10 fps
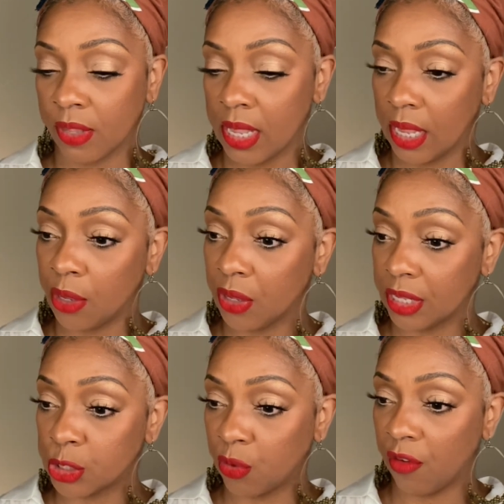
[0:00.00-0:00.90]
and you get
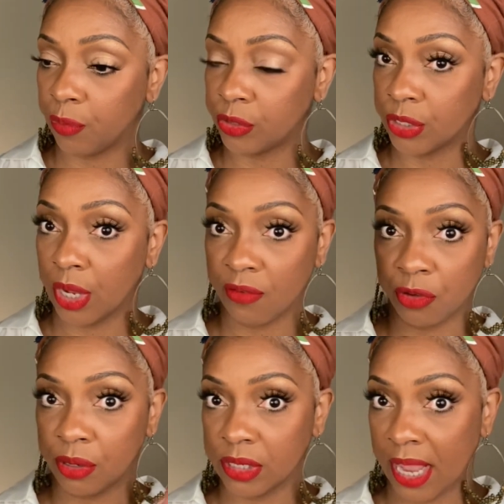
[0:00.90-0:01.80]
12% off your
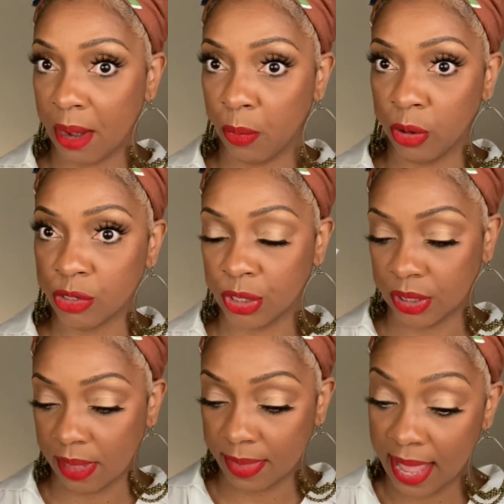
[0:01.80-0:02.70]
entire purchase
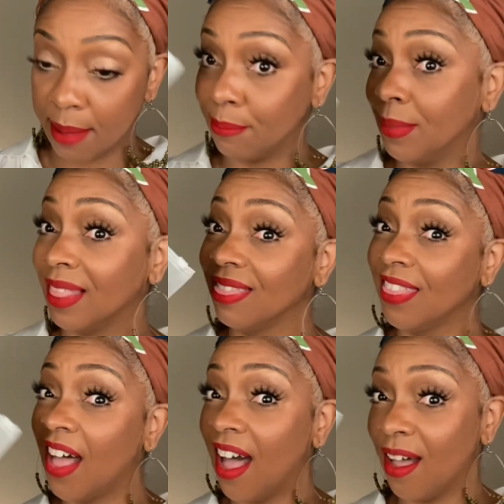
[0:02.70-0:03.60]
on that.
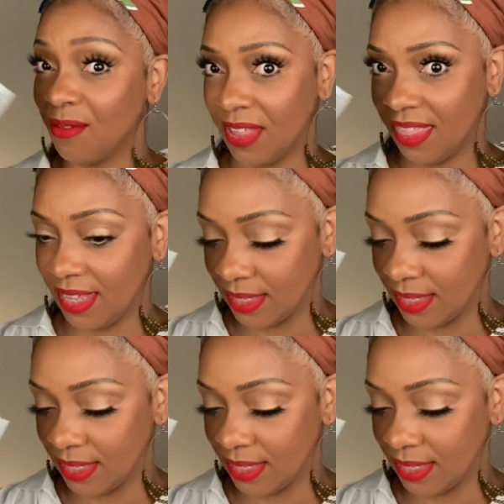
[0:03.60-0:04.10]
Love these